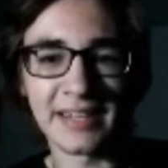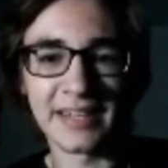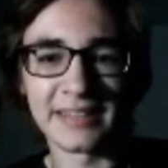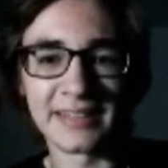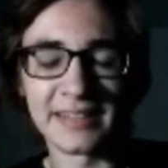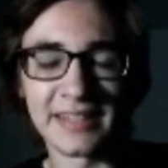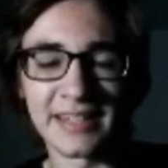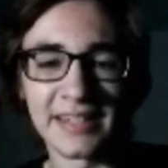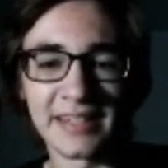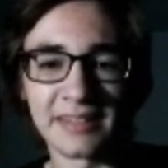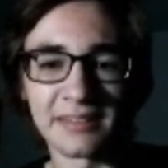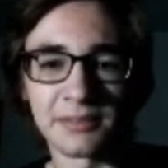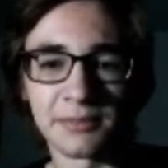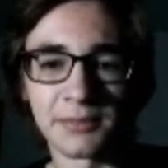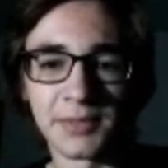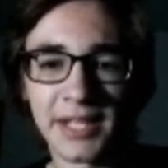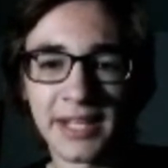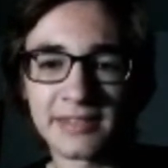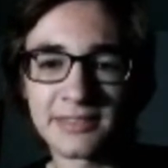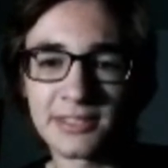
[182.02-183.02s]
and then
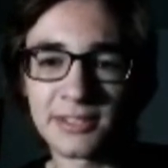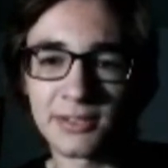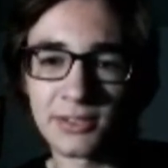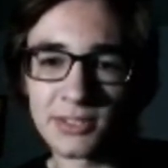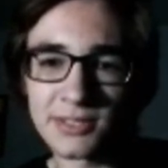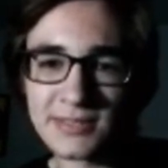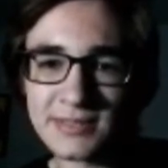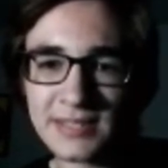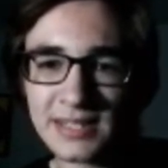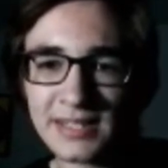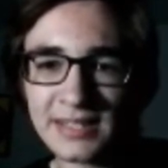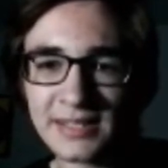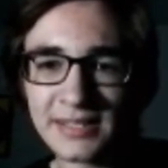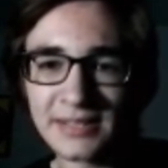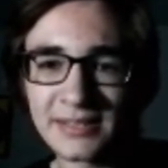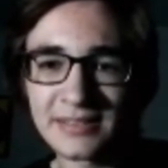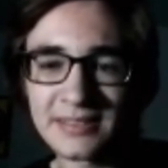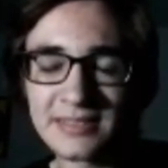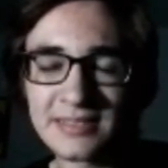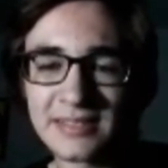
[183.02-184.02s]
we have to go to
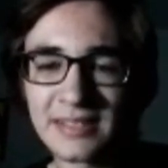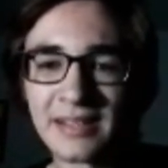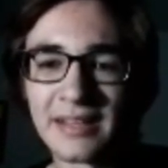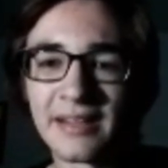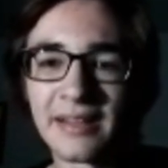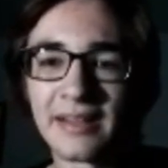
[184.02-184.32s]
settings